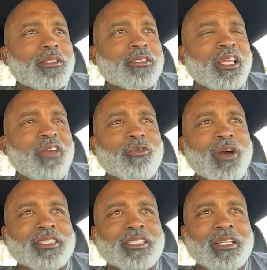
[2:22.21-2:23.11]
Steve
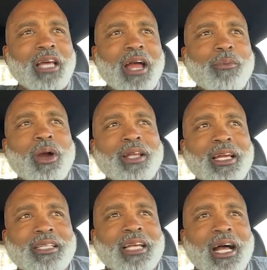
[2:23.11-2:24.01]
Francis and I were
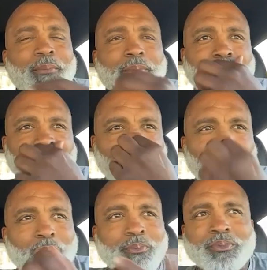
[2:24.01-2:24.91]
at that time, you
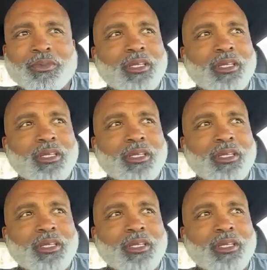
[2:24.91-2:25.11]
know,